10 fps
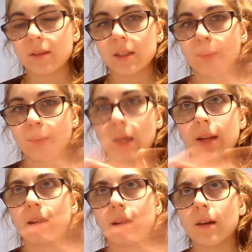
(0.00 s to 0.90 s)

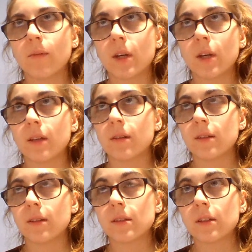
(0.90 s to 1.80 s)
depending on what your
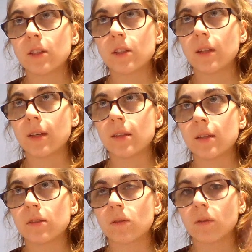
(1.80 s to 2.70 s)
decision
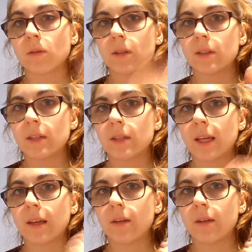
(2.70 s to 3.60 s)
is or
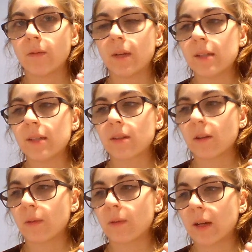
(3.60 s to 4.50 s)
taking a risk
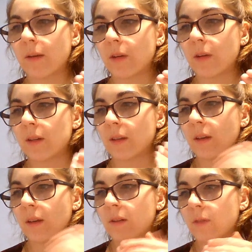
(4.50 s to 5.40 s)
or whatever, the
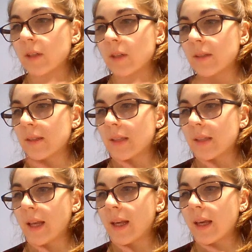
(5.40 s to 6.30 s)
universe, it's
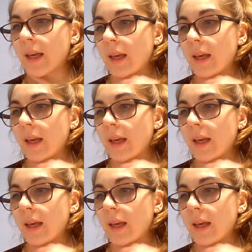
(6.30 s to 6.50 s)
like,